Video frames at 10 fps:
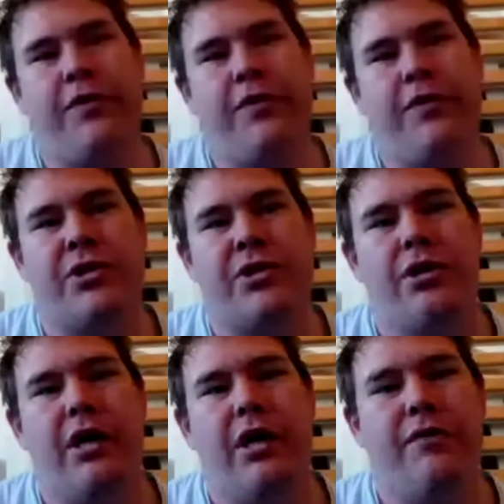they're in for
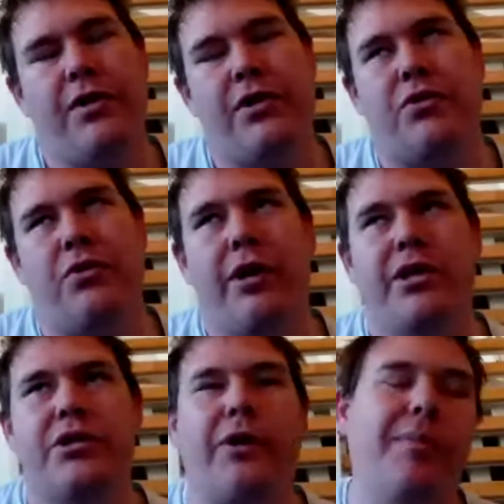the
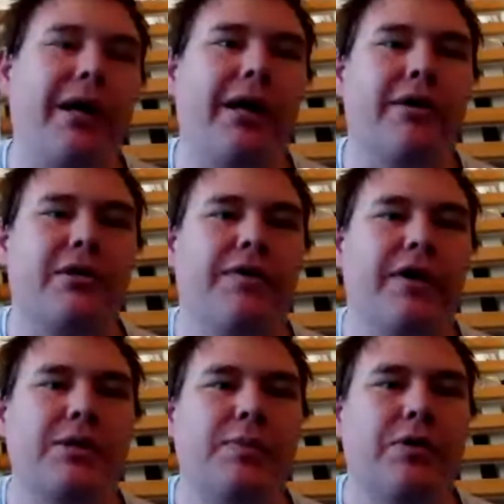story, straight back
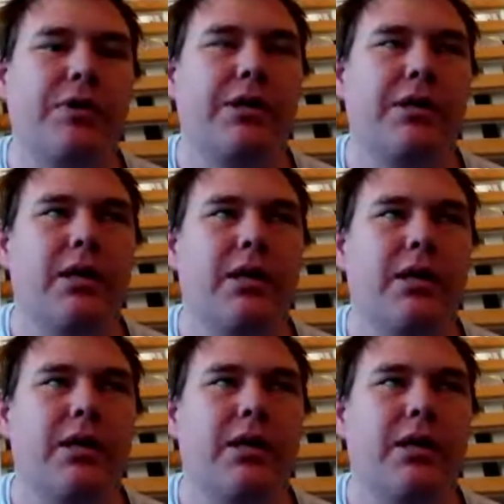out to Facebook.